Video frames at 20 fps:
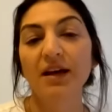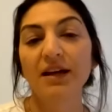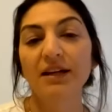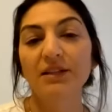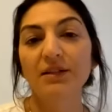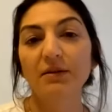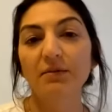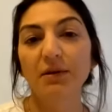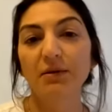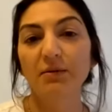
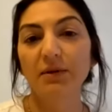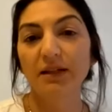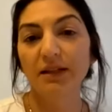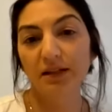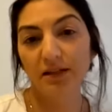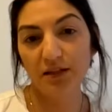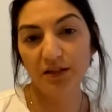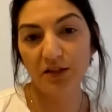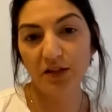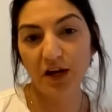So I've been
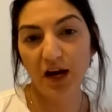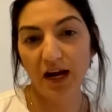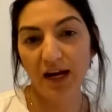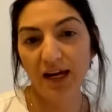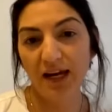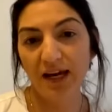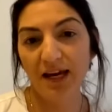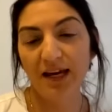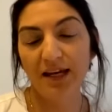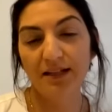wanting to try
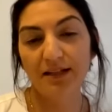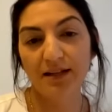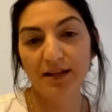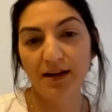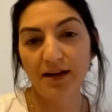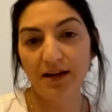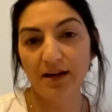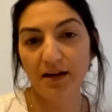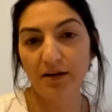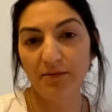it,
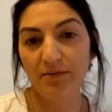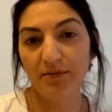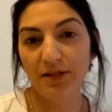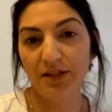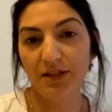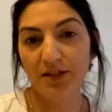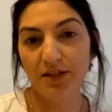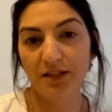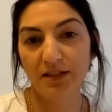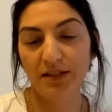um,
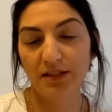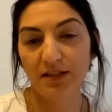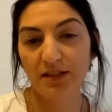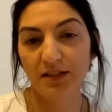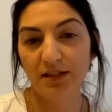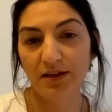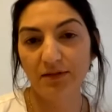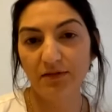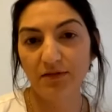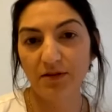but just
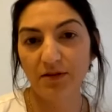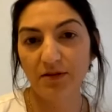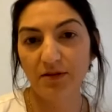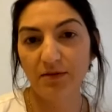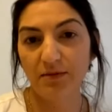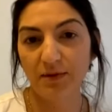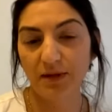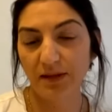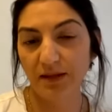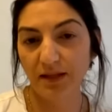
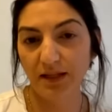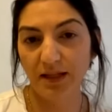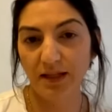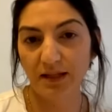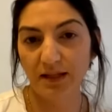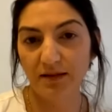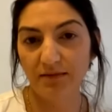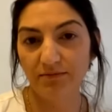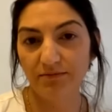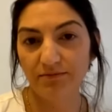never
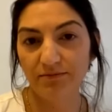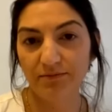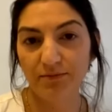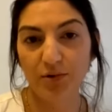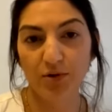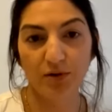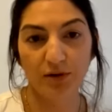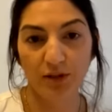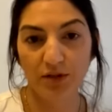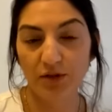really
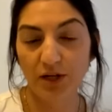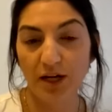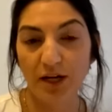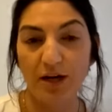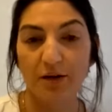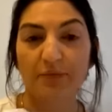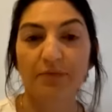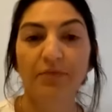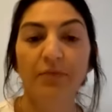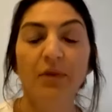pulled the trigger.